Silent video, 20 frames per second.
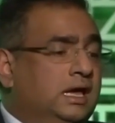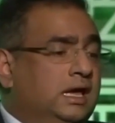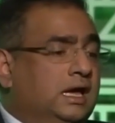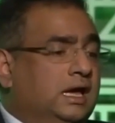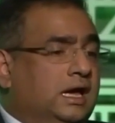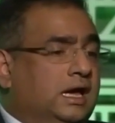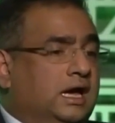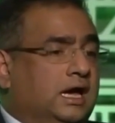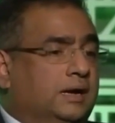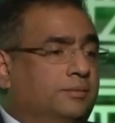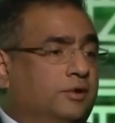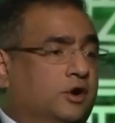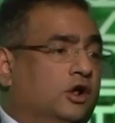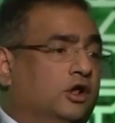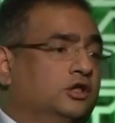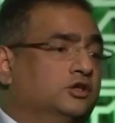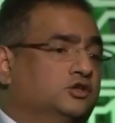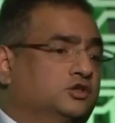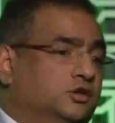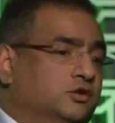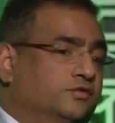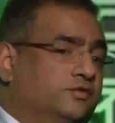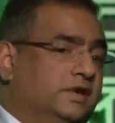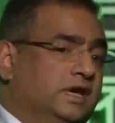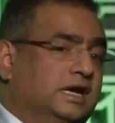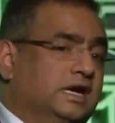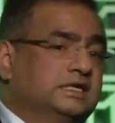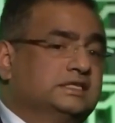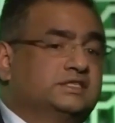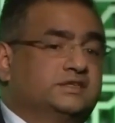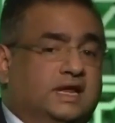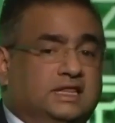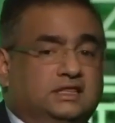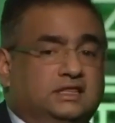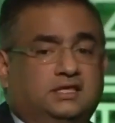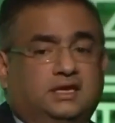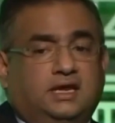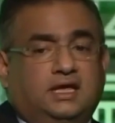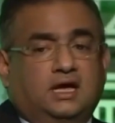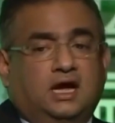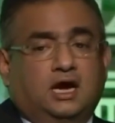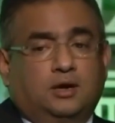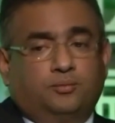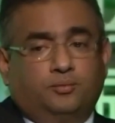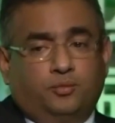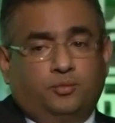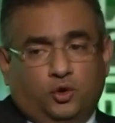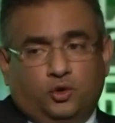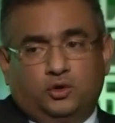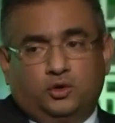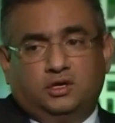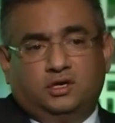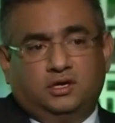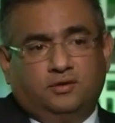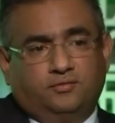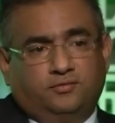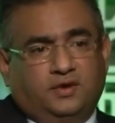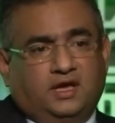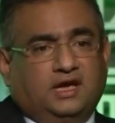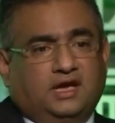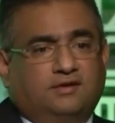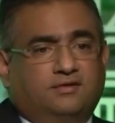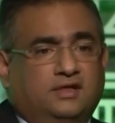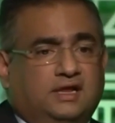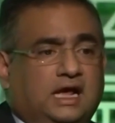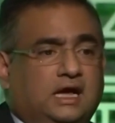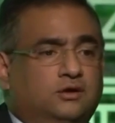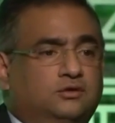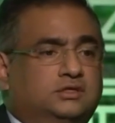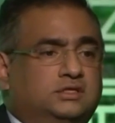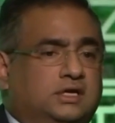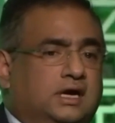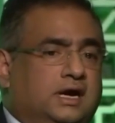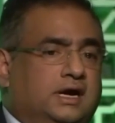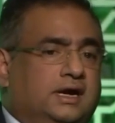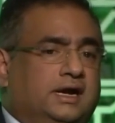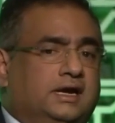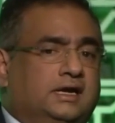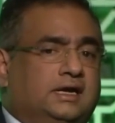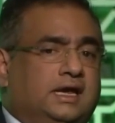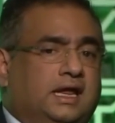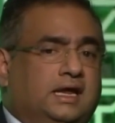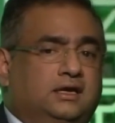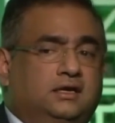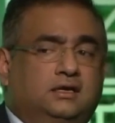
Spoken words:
But also we are strengthening our board. We have announced our intent